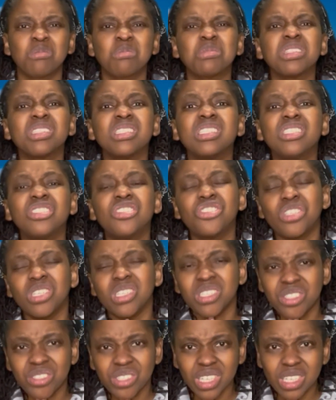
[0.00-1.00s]
Please,
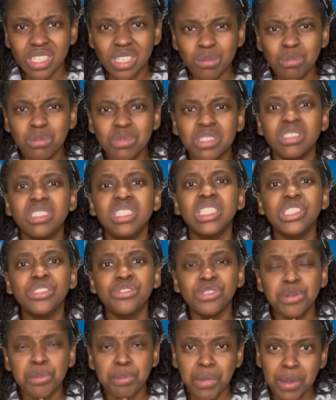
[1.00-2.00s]
children. Please
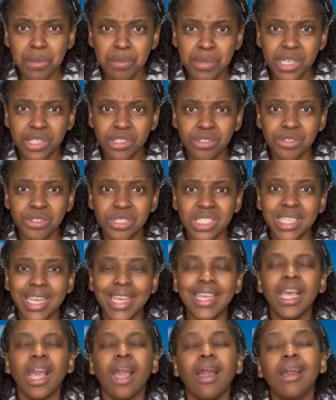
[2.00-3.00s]
remember to
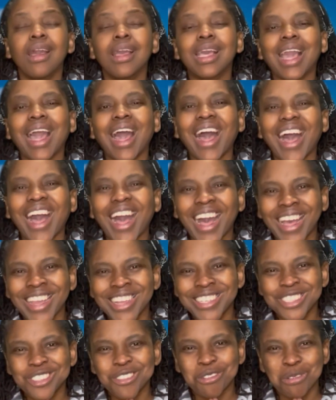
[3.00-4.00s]
say
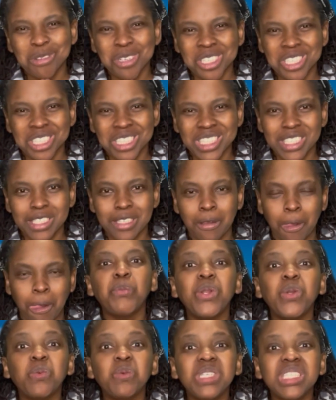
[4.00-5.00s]
kind words.
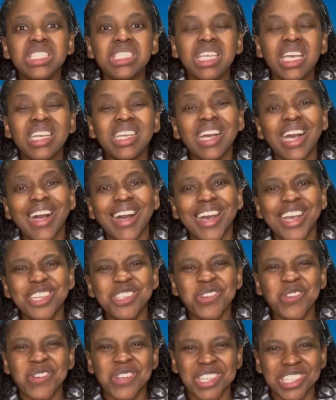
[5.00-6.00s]
When we say
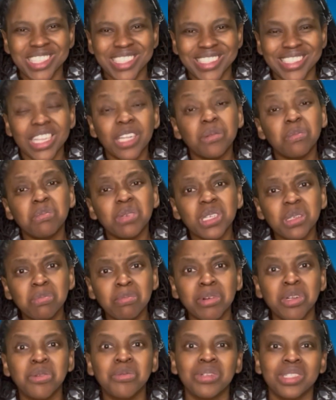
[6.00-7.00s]
kind words, then
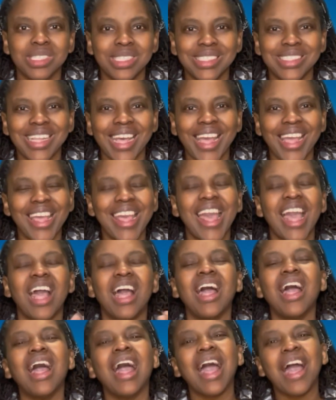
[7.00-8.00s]
people will stay
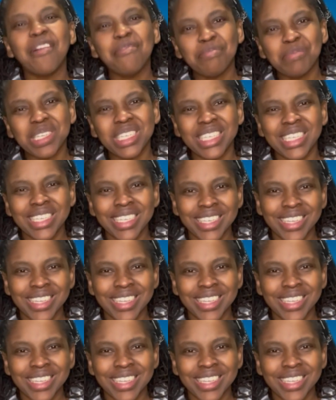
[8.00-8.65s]
happy.